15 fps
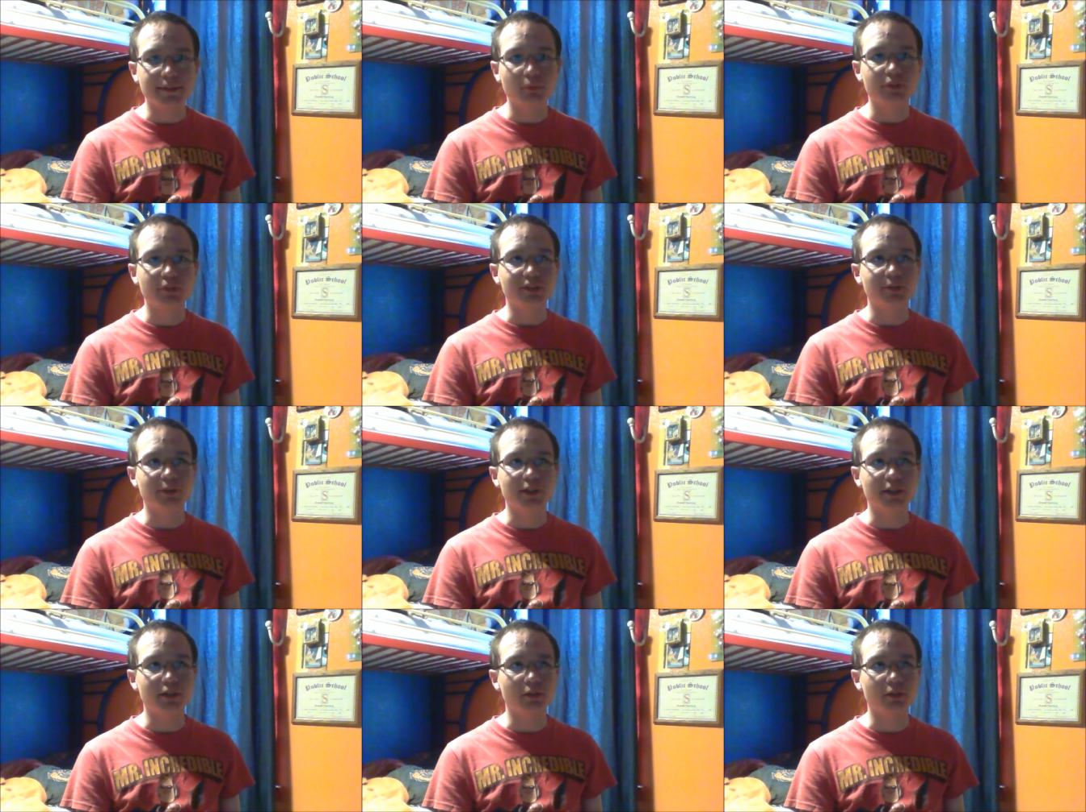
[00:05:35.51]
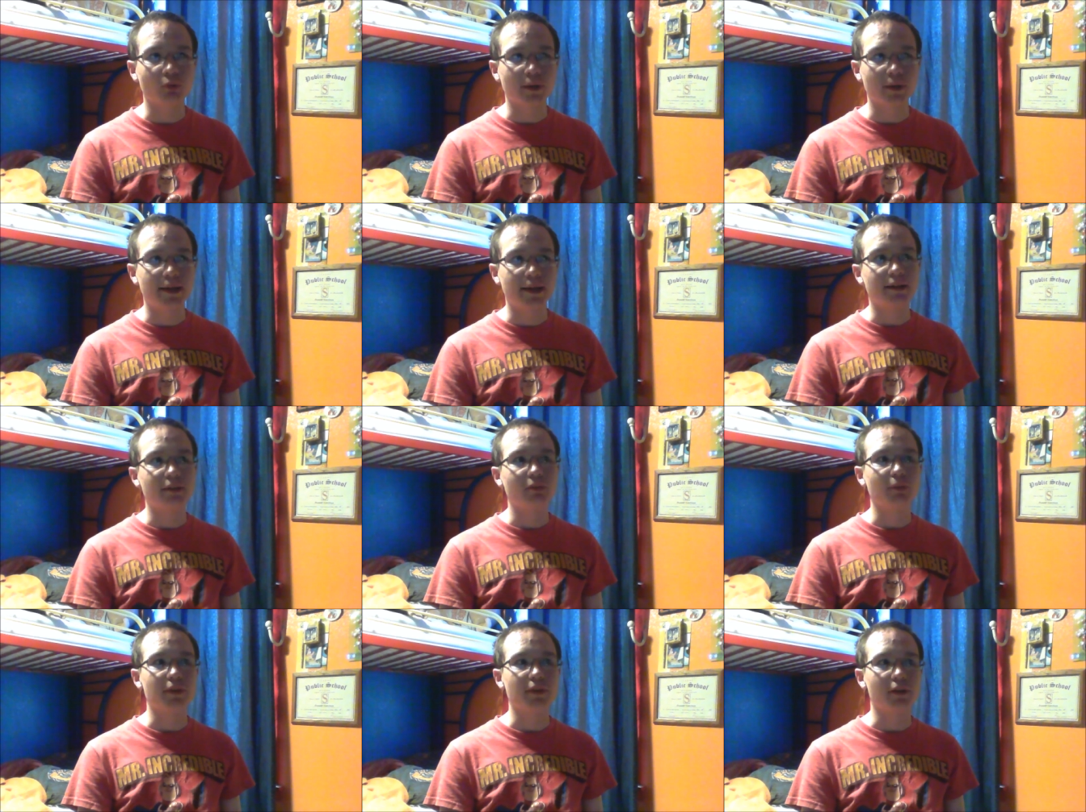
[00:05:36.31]
it wasn't going to be
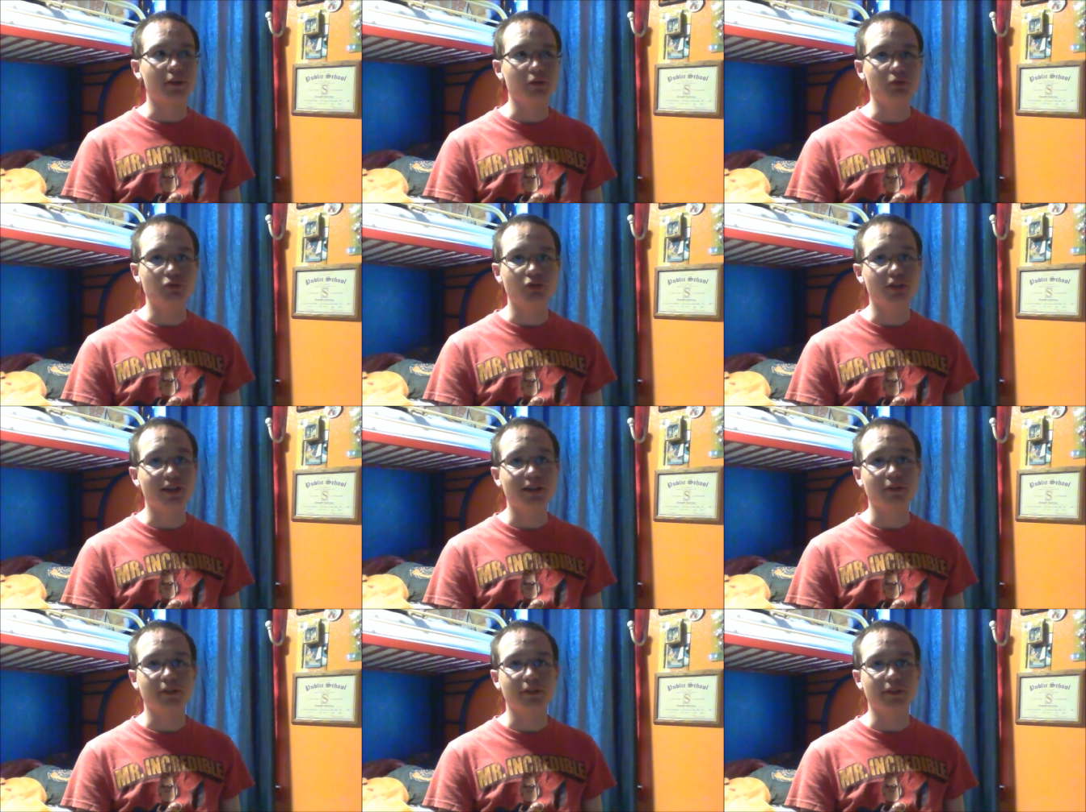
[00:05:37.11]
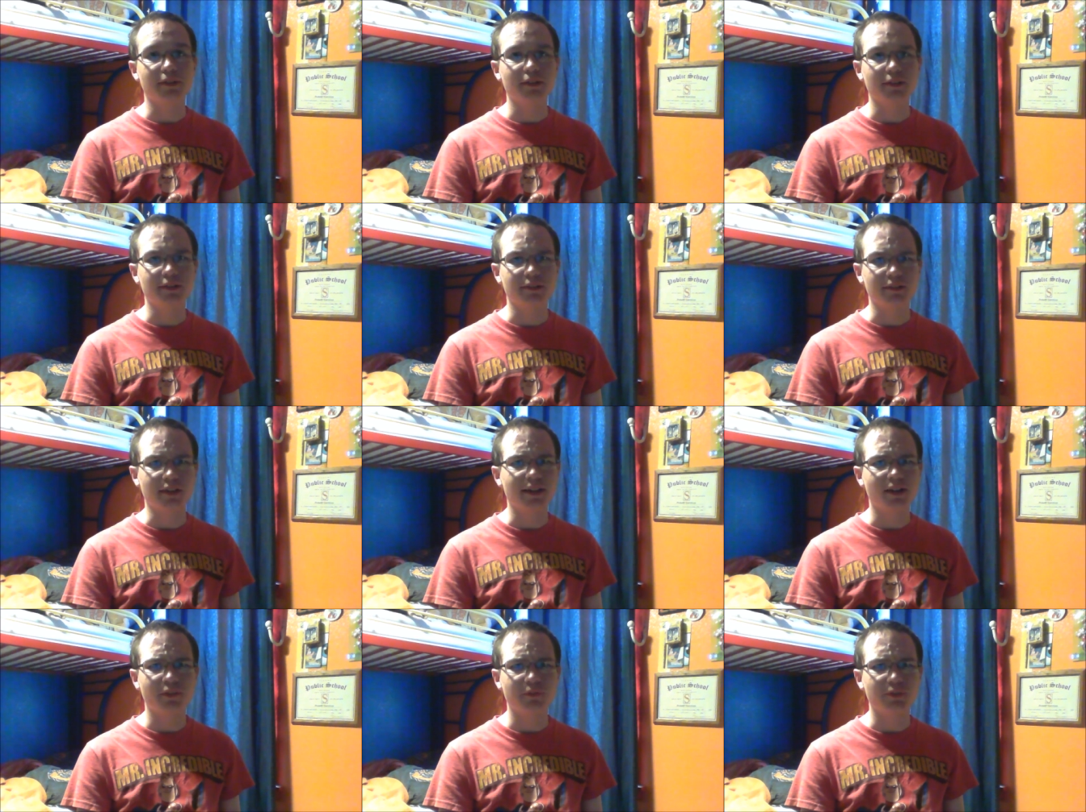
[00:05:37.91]
grand with a huge set or anything, because
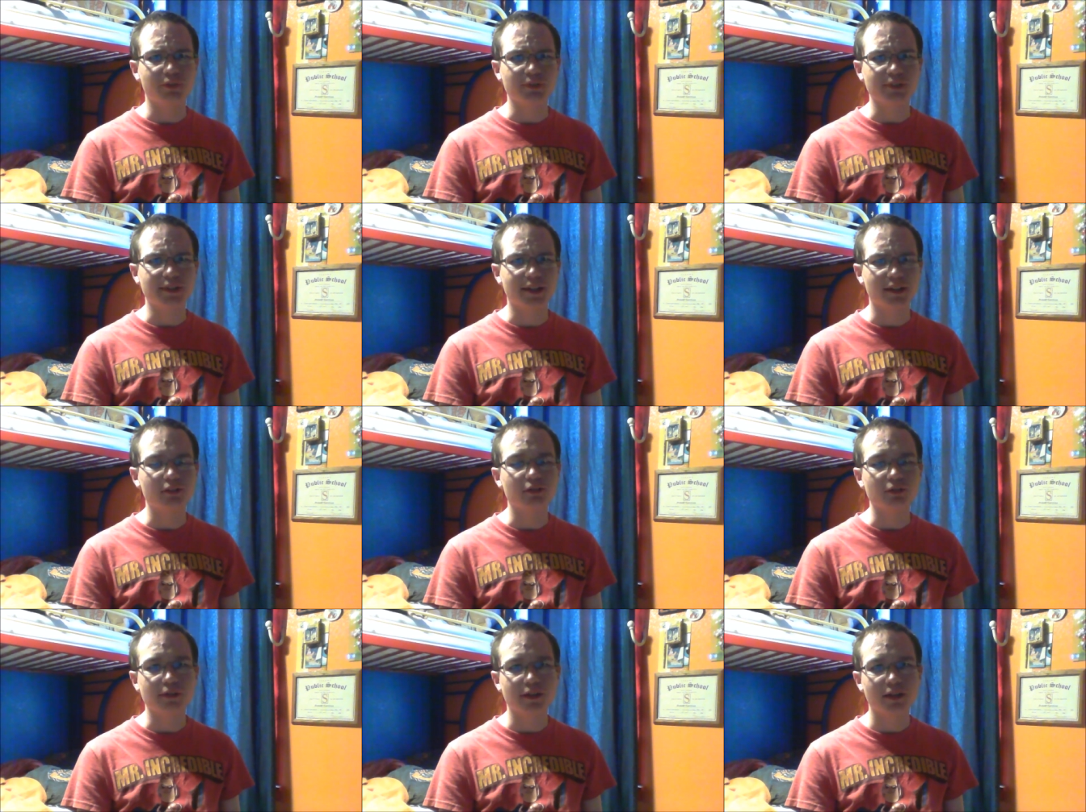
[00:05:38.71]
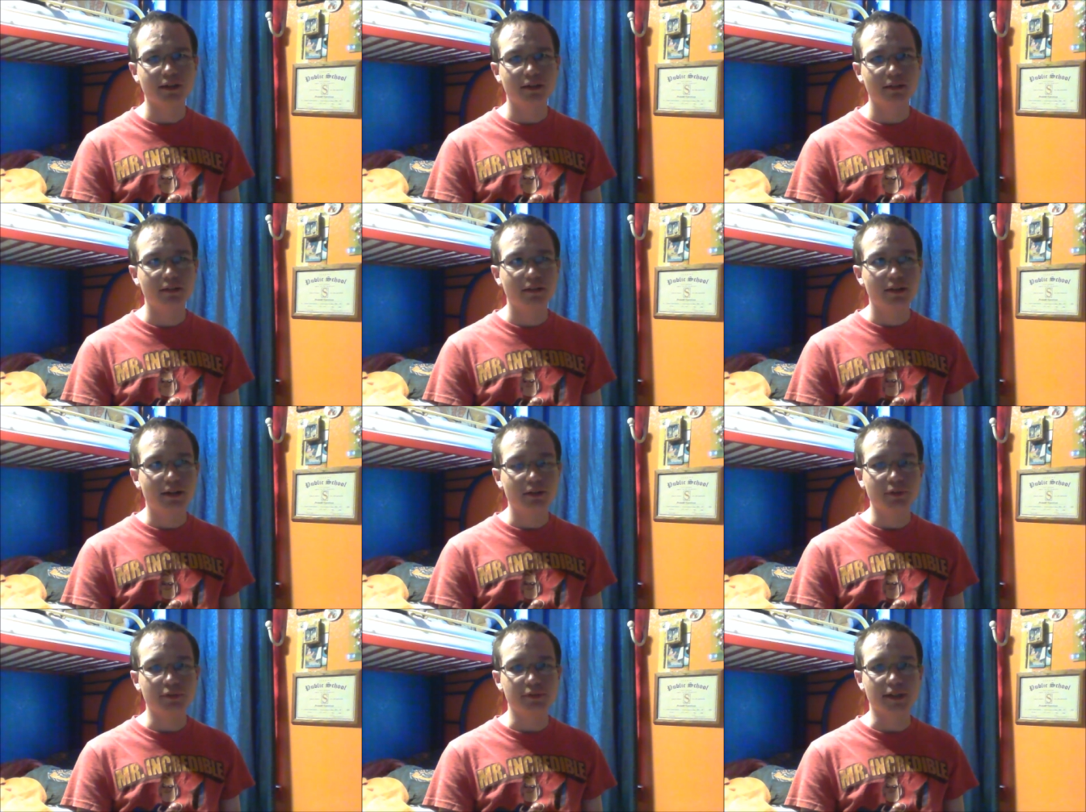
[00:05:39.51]
I obviously can't do that.
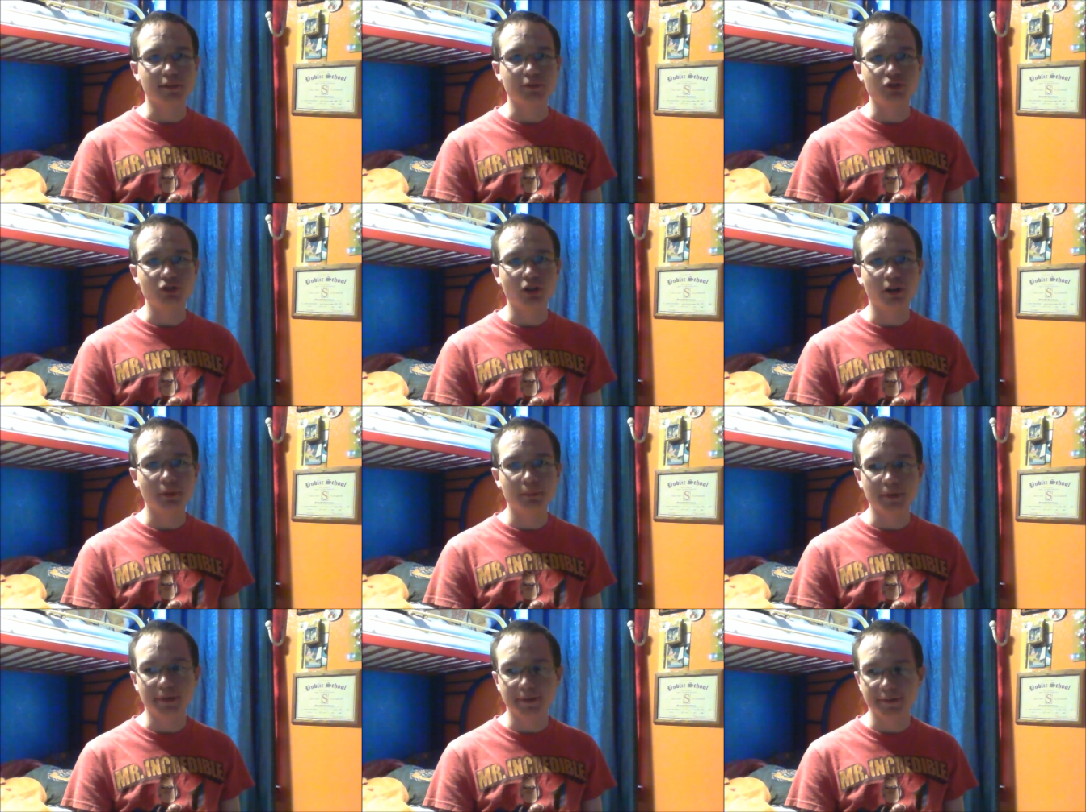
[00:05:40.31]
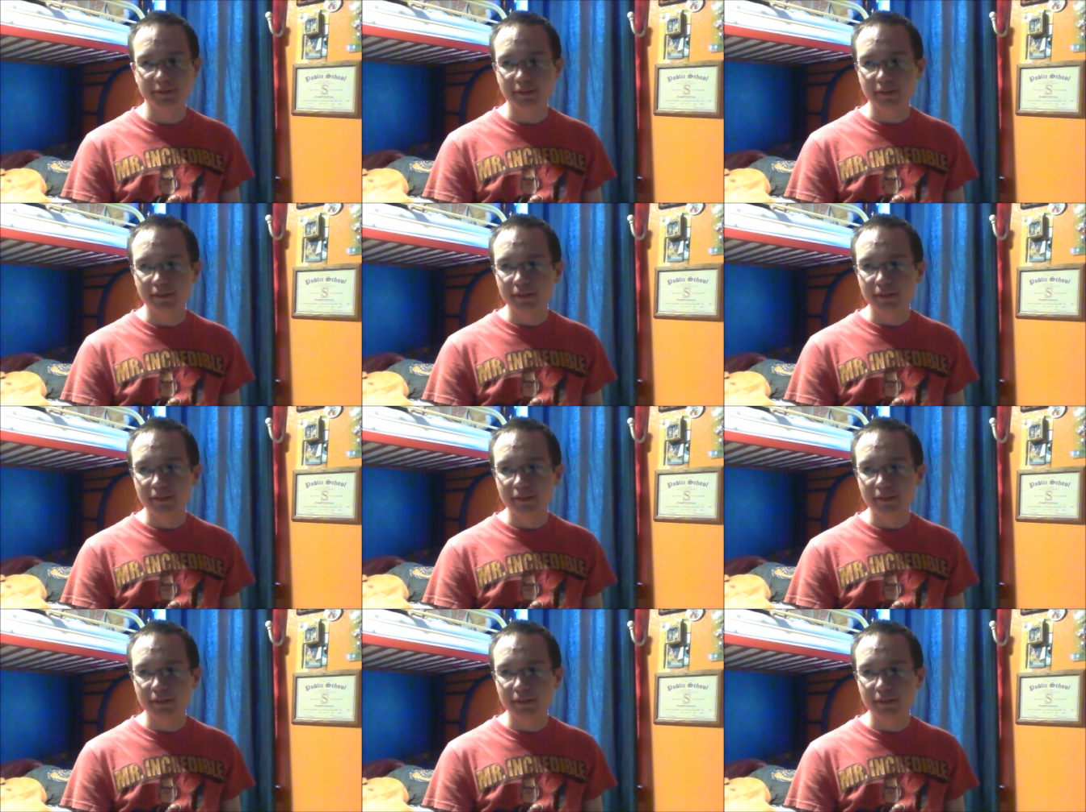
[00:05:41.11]
I don't even have a job yet.